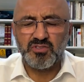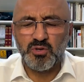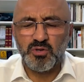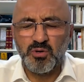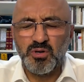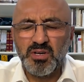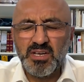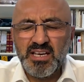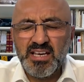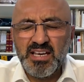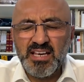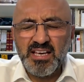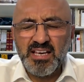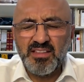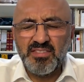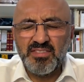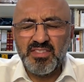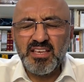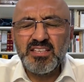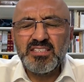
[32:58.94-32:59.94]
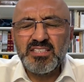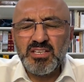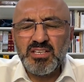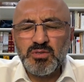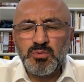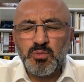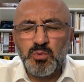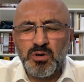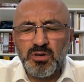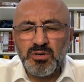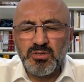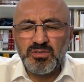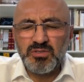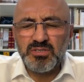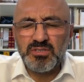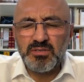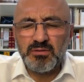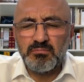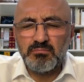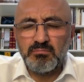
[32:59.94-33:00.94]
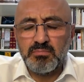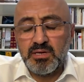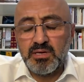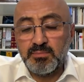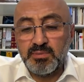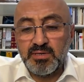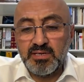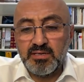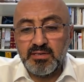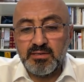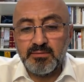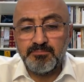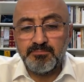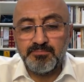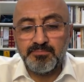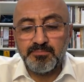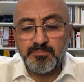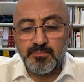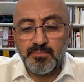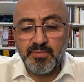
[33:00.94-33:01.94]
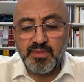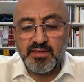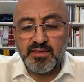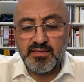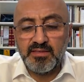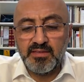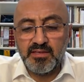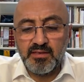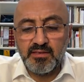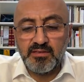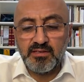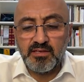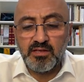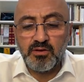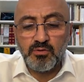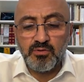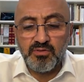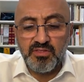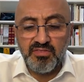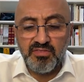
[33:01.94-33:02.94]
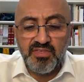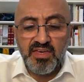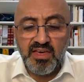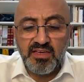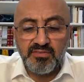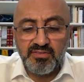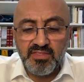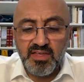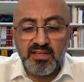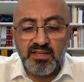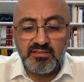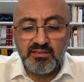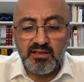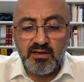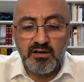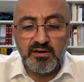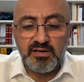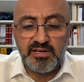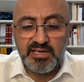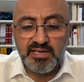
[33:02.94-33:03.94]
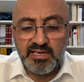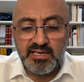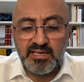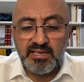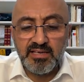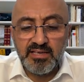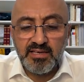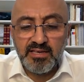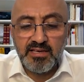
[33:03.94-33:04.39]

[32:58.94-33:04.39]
So was maybe the thing that I